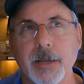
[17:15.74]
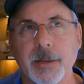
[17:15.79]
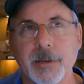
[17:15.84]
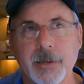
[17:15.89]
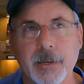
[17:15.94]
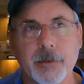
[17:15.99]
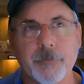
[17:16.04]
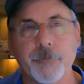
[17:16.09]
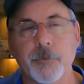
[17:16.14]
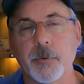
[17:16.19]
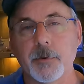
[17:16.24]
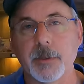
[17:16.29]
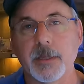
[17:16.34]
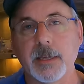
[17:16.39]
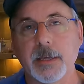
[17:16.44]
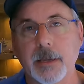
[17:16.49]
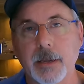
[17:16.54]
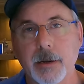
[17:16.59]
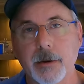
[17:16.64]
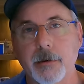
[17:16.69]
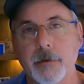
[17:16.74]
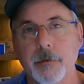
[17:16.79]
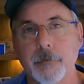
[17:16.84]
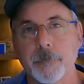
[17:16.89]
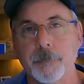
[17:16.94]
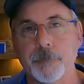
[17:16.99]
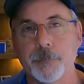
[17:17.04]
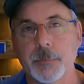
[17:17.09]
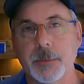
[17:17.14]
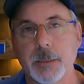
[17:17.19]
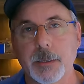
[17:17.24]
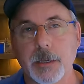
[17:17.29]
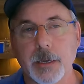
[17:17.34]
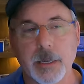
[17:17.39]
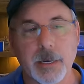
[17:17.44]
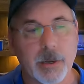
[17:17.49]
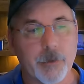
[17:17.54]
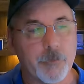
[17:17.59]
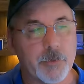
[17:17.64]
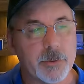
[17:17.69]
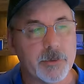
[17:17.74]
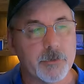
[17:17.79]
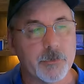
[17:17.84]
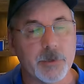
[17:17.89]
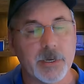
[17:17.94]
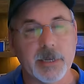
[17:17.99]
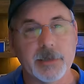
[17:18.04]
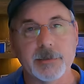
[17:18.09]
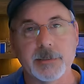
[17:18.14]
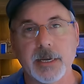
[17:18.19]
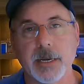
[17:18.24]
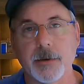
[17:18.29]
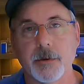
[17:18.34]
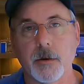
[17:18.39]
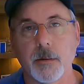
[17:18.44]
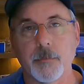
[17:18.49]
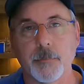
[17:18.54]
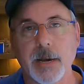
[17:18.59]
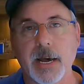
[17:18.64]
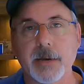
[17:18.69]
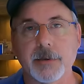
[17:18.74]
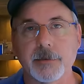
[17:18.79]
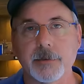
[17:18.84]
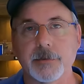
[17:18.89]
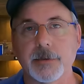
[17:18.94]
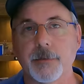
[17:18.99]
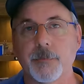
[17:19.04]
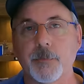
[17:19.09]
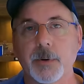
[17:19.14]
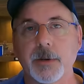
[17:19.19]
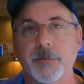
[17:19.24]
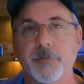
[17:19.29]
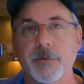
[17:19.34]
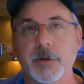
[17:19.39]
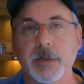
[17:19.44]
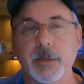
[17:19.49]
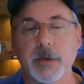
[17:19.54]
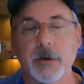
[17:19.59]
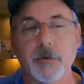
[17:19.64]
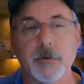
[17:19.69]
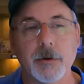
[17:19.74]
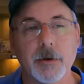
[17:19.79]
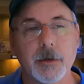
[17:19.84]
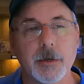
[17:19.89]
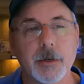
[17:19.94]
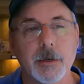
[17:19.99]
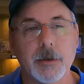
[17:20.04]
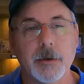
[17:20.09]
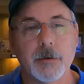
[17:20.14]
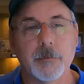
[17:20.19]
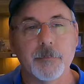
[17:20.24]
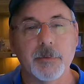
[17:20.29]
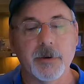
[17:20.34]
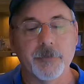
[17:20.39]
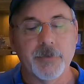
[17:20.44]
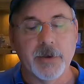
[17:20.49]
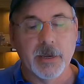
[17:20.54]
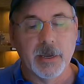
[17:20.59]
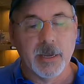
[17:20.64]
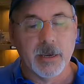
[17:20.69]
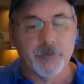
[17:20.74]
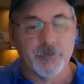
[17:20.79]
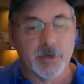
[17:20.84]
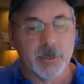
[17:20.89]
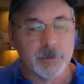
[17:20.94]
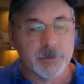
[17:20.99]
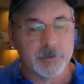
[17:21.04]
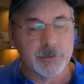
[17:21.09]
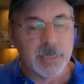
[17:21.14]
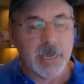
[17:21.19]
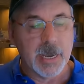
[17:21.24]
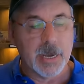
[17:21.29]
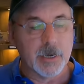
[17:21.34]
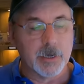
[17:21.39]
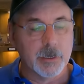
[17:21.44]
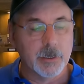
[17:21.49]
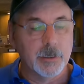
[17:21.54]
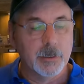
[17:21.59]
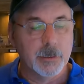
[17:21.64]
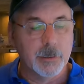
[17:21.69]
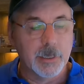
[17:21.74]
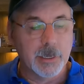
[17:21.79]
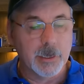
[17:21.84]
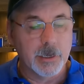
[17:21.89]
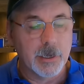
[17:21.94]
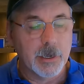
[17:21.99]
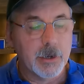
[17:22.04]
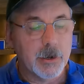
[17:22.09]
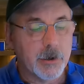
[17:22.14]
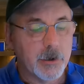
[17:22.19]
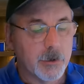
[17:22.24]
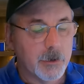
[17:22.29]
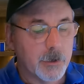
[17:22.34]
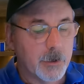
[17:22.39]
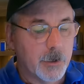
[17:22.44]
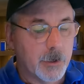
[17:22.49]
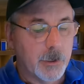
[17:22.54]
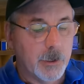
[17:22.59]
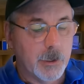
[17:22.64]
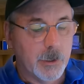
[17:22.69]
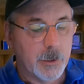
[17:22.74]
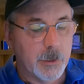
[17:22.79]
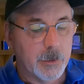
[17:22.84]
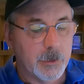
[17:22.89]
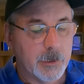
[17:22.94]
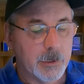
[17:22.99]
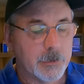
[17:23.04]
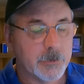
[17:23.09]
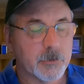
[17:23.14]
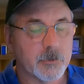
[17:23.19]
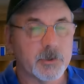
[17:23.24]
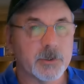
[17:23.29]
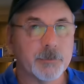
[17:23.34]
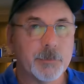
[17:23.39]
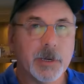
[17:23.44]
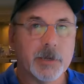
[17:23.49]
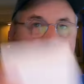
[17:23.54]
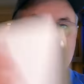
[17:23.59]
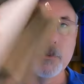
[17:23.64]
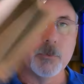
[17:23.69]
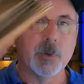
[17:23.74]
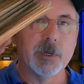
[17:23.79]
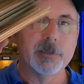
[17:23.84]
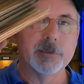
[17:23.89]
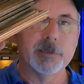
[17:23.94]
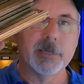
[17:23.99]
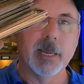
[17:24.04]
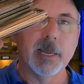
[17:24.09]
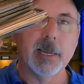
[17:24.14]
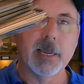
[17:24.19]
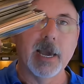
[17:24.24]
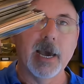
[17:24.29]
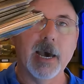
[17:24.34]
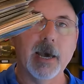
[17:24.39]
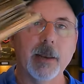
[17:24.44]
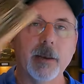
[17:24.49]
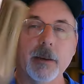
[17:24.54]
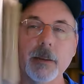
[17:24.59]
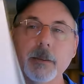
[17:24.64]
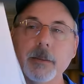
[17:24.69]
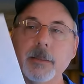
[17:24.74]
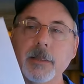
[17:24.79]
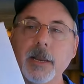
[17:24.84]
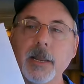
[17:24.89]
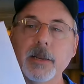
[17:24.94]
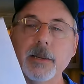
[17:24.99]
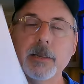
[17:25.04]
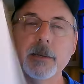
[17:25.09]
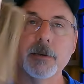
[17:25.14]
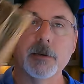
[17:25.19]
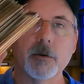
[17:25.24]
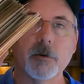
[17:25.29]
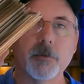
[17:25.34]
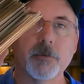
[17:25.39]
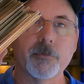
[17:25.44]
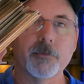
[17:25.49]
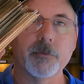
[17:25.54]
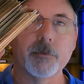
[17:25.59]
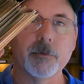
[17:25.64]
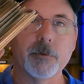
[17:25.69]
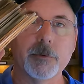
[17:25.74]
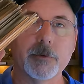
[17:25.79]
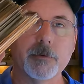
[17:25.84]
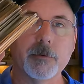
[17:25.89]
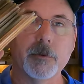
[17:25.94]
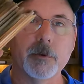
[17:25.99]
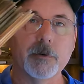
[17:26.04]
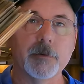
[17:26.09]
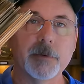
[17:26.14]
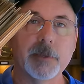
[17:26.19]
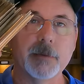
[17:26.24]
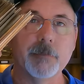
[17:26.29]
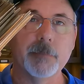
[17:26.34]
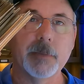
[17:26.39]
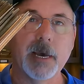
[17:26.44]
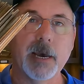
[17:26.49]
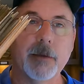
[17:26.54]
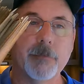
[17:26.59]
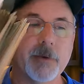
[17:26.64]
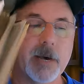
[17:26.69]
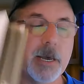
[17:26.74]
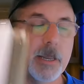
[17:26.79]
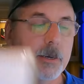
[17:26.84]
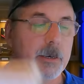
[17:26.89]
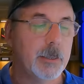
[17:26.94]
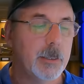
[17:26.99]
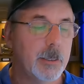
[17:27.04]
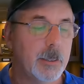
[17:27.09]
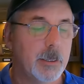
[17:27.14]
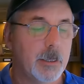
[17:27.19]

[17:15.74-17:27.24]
did it for the year, and I went through and I scanned all the boxes on one video. But if I have a stack like here, these are special ones that I got that I need to go through and do a little deep dive on.